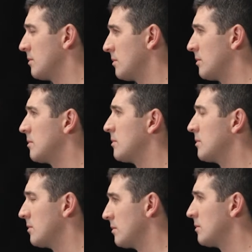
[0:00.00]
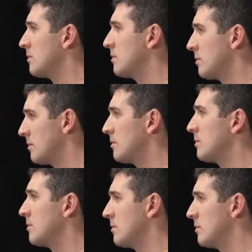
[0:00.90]

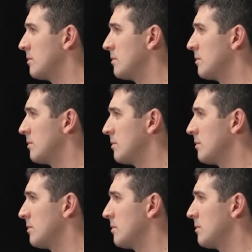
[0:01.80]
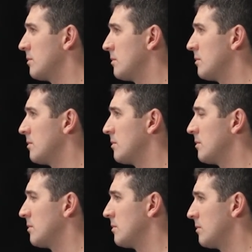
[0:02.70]

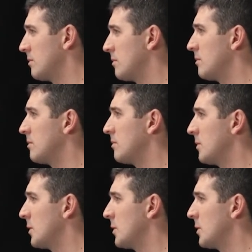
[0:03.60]
The person shown says nothing.